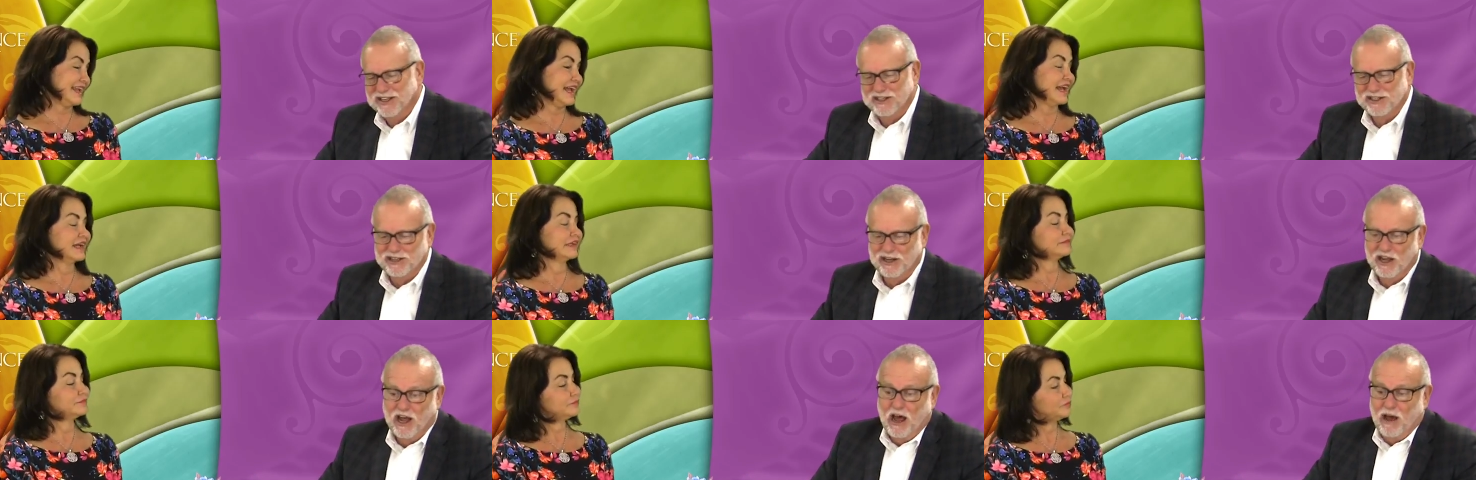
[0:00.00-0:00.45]

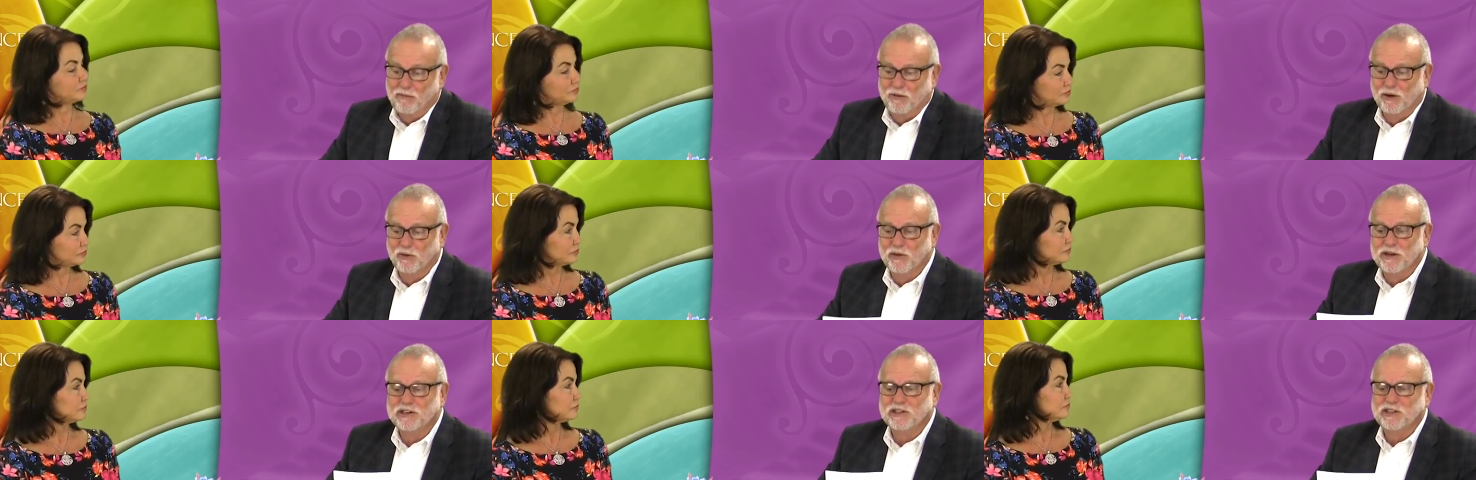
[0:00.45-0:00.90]
Speaker 1: Yeah. I'm
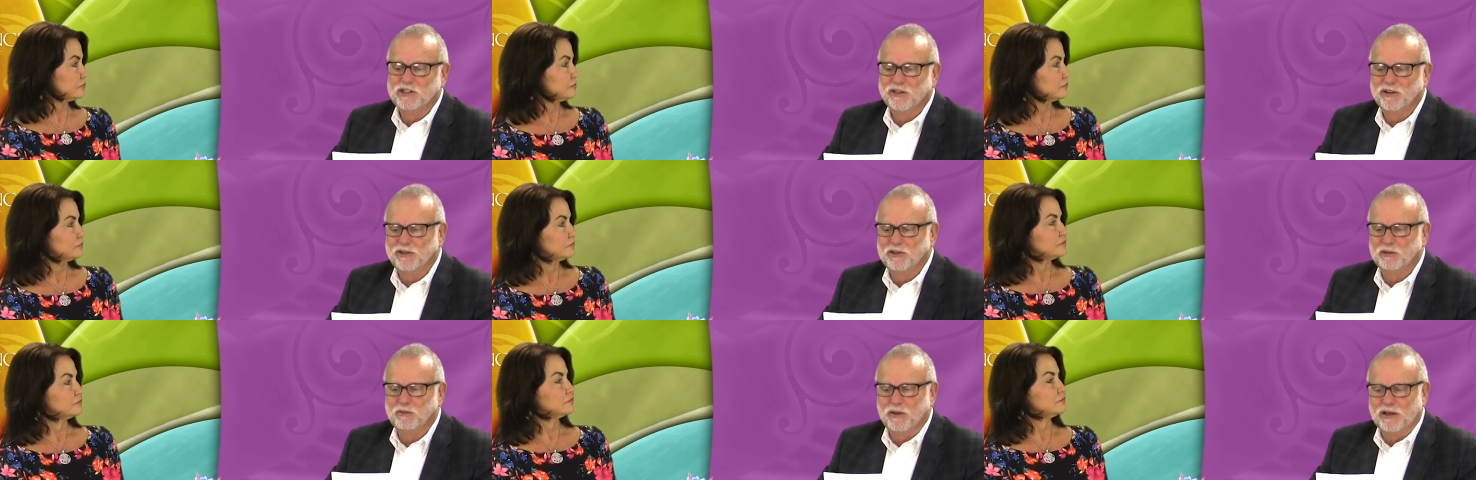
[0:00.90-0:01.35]
going to
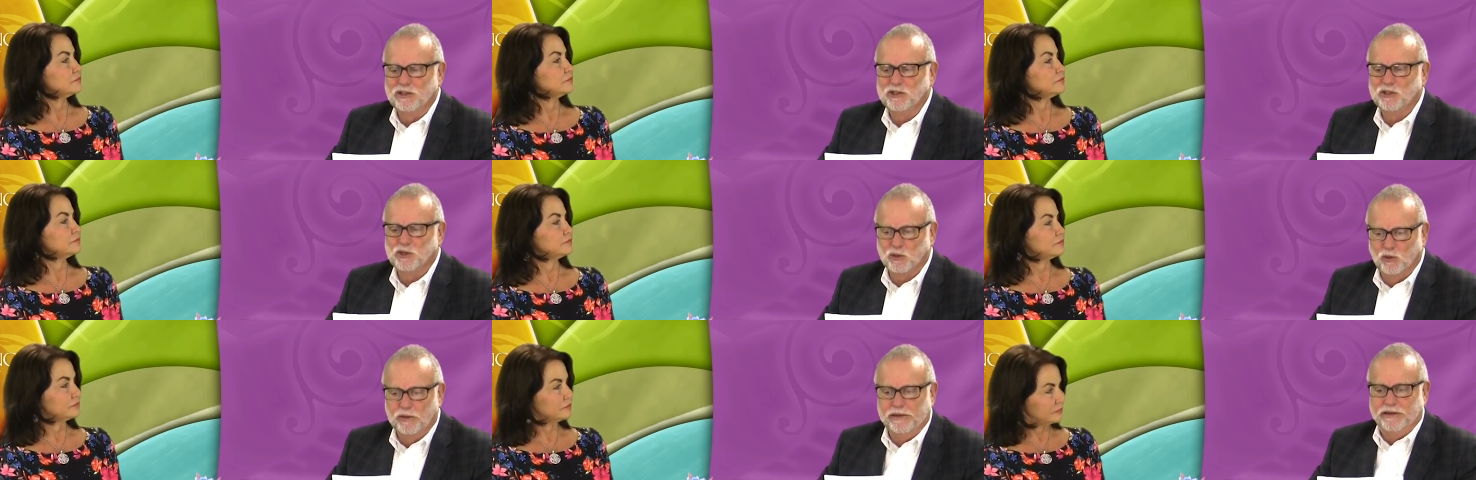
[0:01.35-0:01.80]
reconsider this by
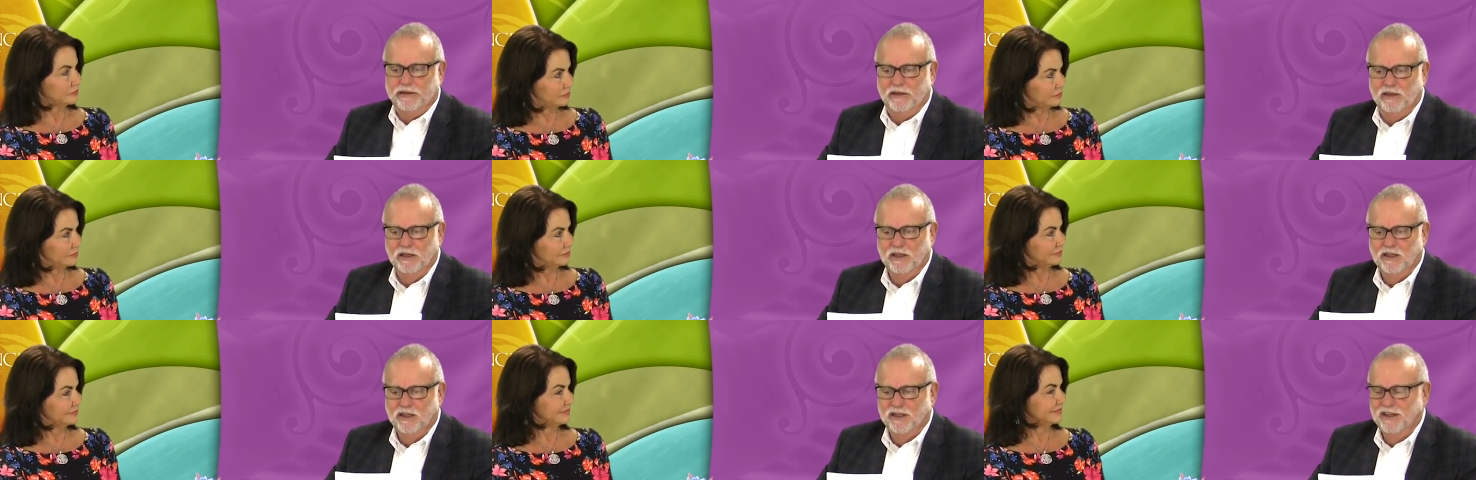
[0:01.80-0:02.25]
just
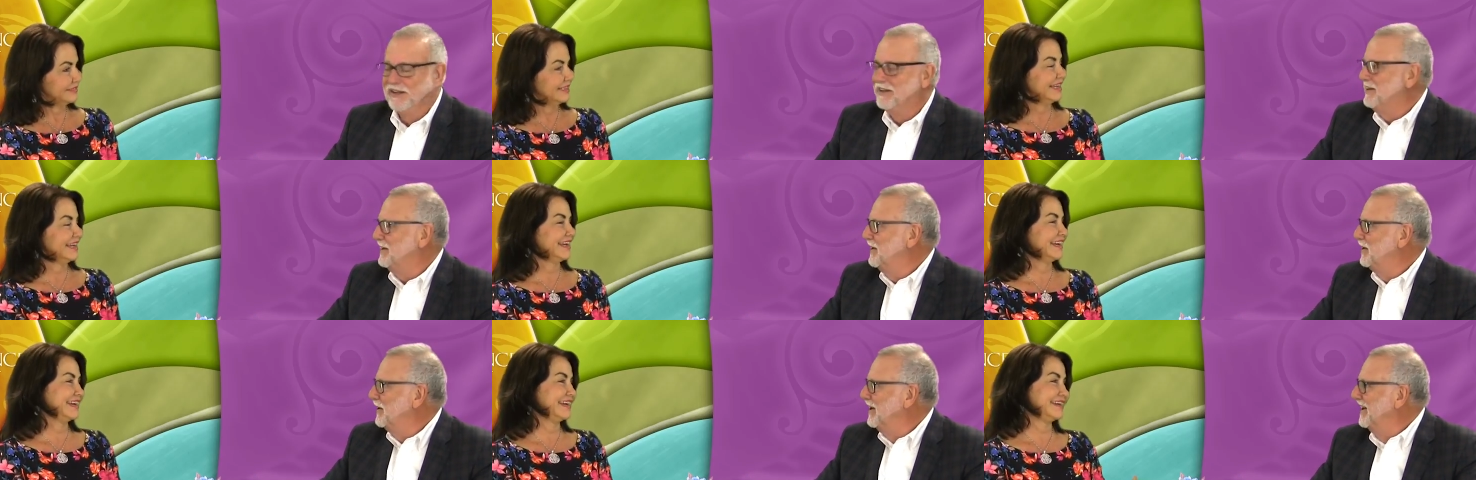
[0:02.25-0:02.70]
quitting.
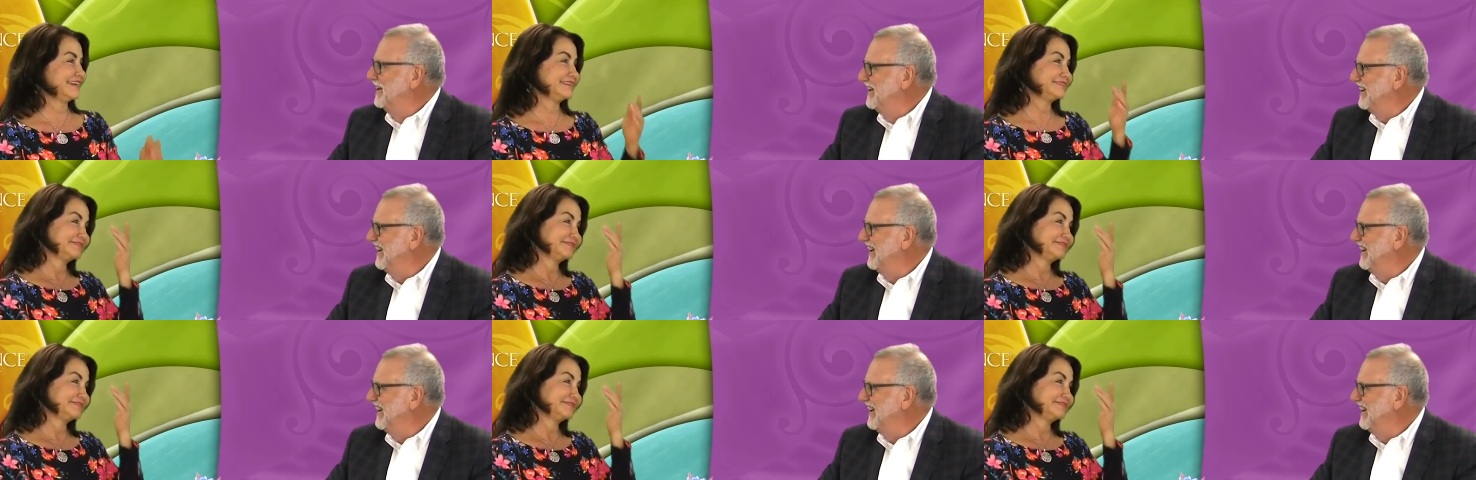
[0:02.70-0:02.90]
You know,